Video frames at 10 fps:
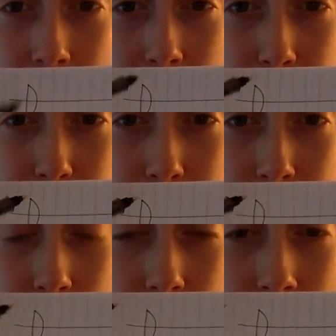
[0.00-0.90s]
up
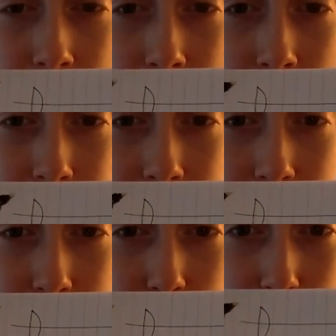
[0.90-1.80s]
and then I
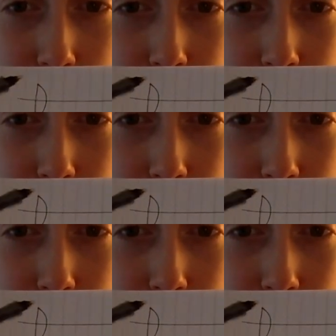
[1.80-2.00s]
take the swirl